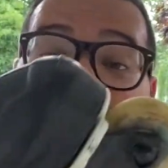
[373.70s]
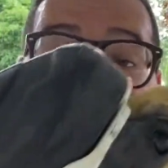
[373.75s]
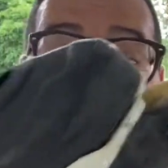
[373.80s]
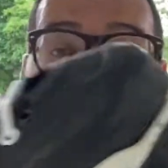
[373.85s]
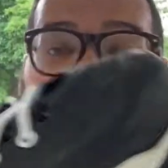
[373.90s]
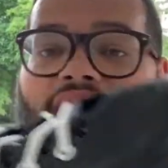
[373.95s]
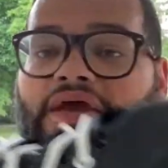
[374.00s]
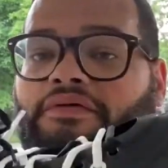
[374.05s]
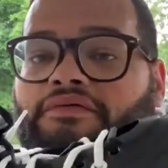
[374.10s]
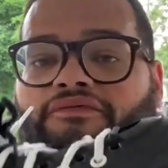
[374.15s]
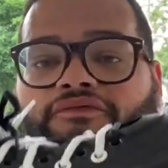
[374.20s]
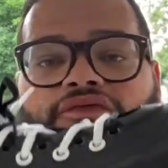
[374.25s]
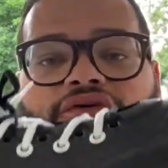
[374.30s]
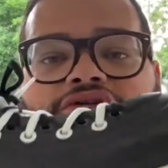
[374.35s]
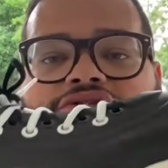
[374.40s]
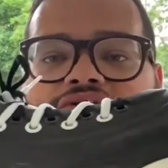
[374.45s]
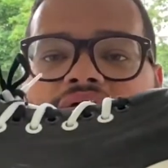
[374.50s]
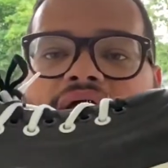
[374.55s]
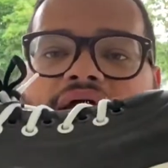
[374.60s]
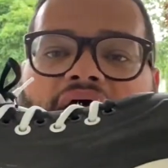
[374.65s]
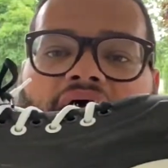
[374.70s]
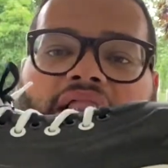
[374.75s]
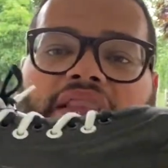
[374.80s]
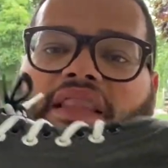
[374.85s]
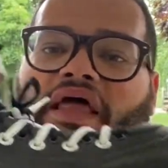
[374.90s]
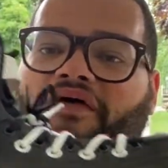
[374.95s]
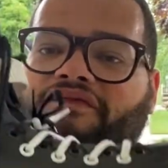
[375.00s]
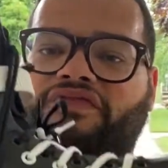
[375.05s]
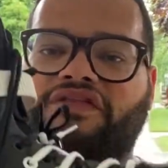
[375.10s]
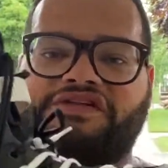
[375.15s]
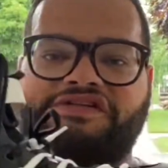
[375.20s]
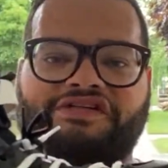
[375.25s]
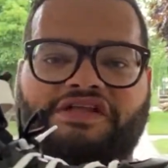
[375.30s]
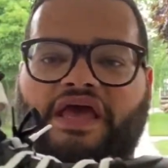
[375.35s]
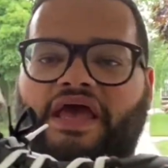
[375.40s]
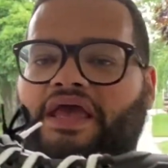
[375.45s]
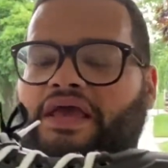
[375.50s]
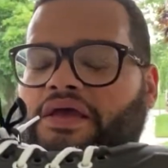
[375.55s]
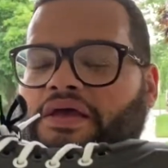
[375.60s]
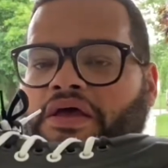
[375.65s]
great, I love the
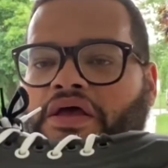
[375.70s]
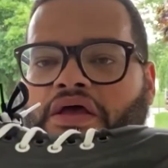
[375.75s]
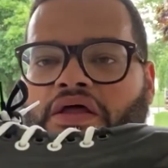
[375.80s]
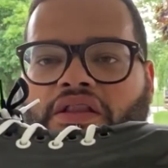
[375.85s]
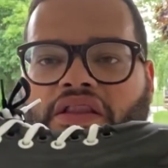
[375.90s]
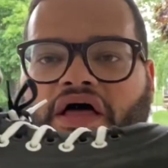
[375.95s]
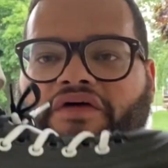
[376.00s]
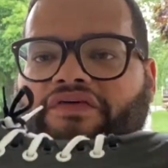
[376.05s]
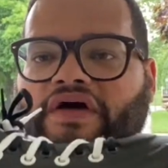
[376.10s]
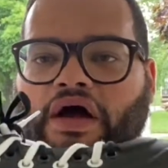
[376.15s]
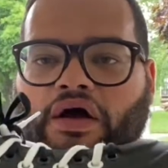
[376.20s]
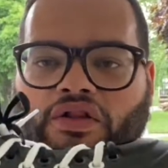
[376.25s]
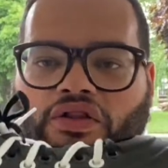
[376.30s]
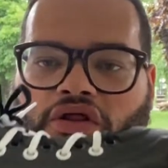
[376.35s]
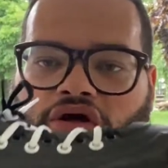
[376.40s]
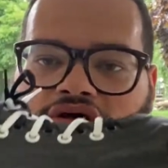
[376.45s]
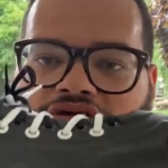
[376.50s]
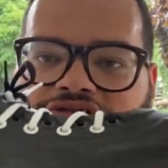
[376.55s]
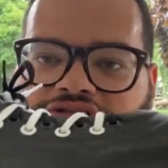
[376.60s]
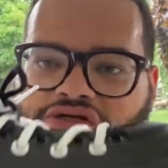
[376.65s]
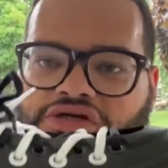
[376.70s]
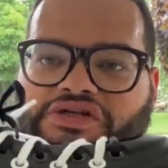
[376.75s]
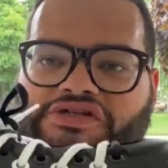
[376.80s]
skate, love how it looks, good